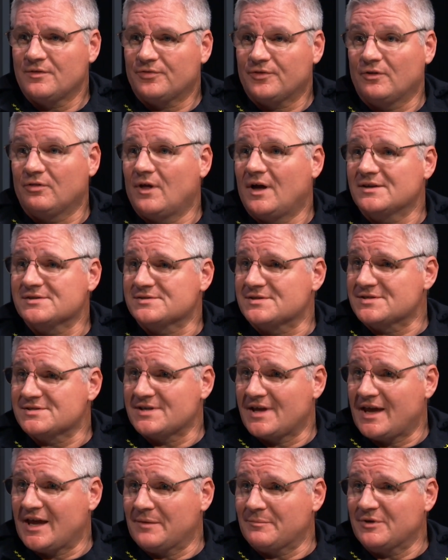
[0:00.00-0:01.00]
the laws the
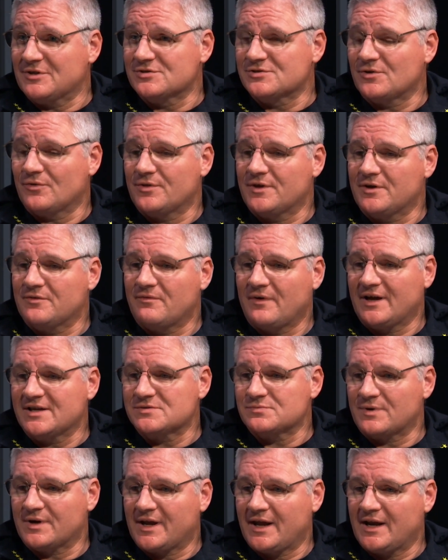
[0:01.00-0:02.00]
same, and so the
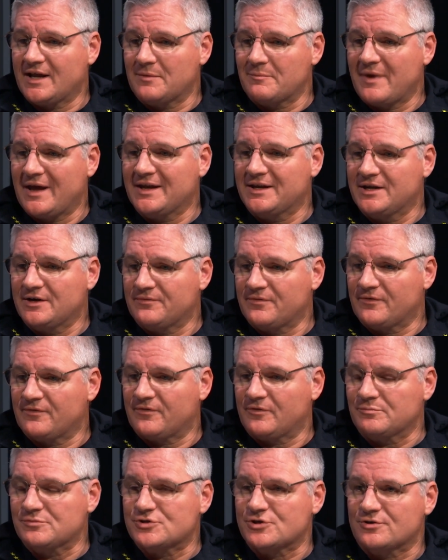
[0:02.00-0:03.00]
advice we're getting may differ
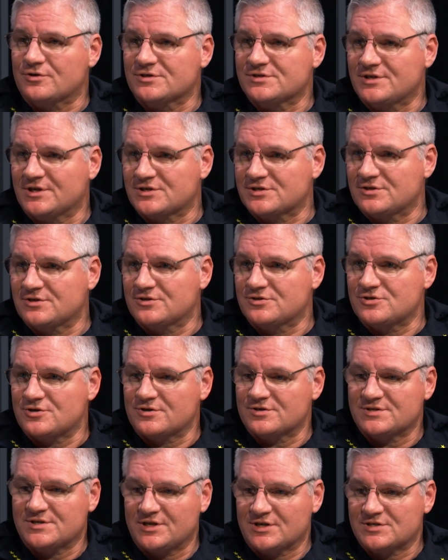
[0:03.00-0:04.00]
from jurisdiction to
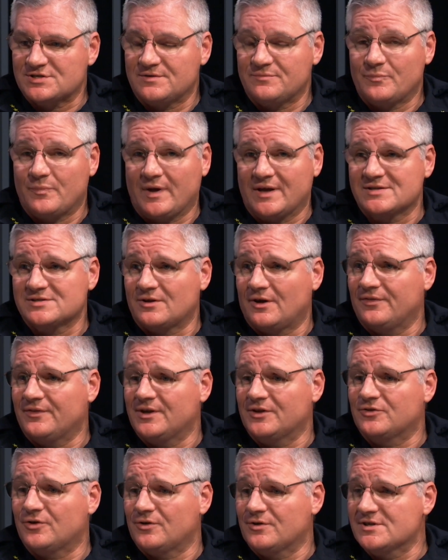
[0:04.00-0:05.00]
jurisdiction based on the
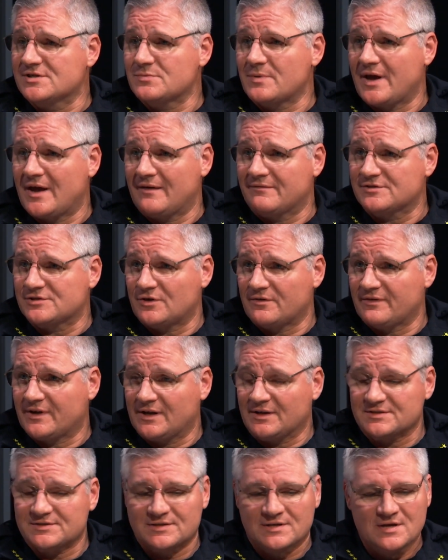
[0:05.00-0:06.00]
attorneys we have
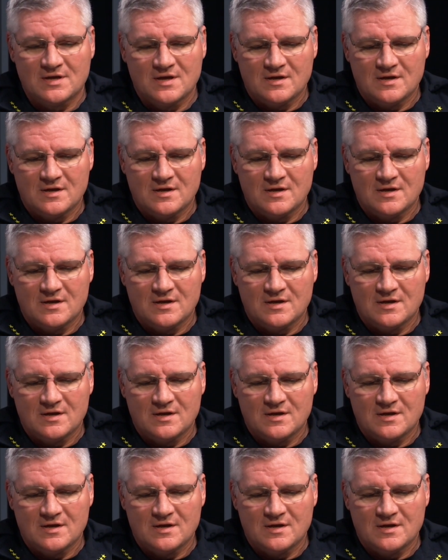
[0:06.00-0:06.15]
serving us.